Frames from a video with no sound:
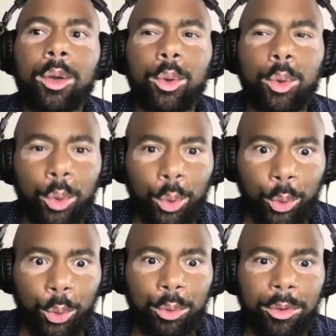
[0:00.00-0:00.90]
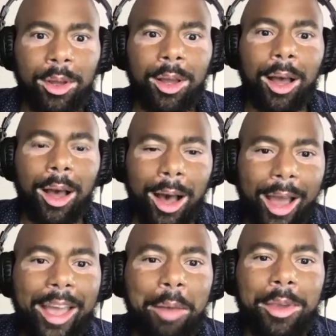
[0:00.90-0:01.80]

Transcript: ooh, I am